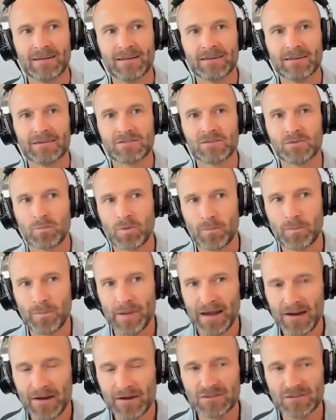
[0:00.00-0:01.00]
to
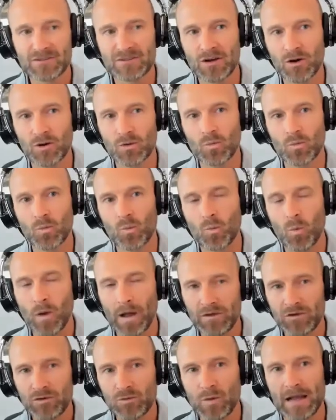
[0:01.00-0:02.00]
prepare. So
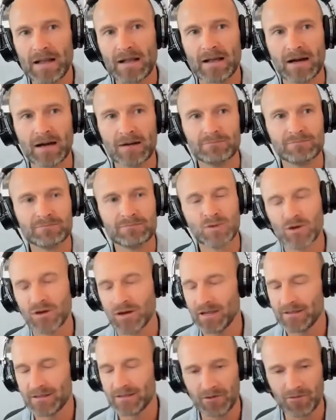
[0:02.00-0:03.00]
when you wake up, you're
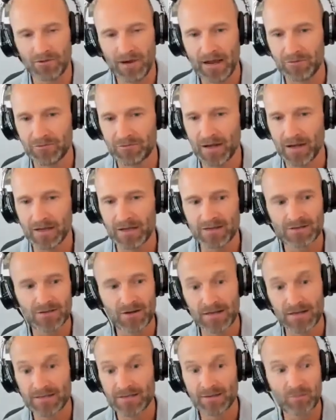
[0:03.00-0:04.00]
hitting the ground running.
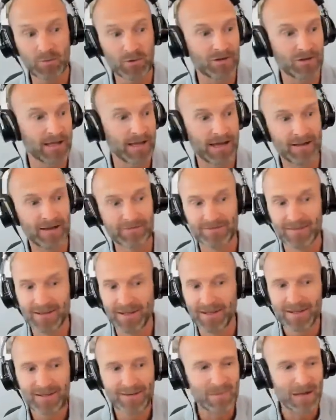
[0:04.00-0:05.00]
So I typically have
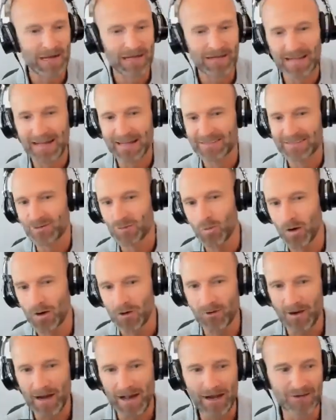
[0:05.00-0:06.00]
my glass of
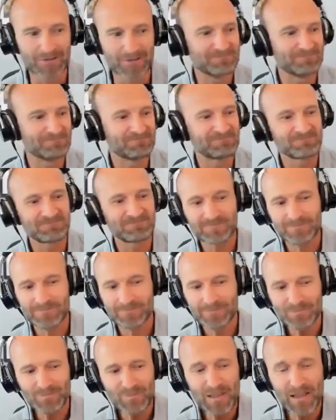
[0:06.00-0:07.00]
water out.
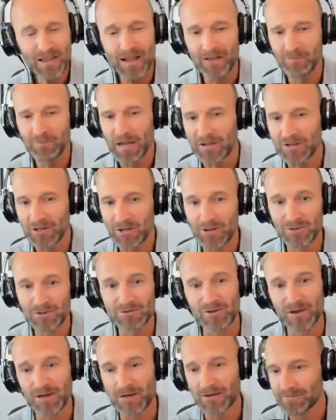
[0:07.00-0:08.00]
I have my
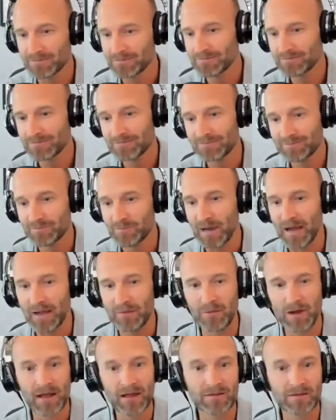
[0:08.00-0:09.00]
clothes right by
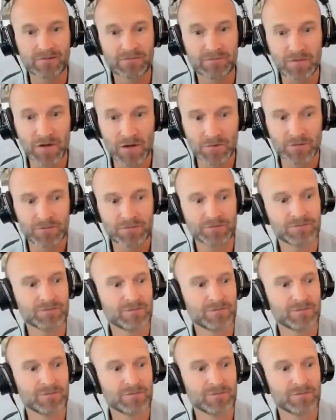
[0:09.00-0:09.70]
my phone,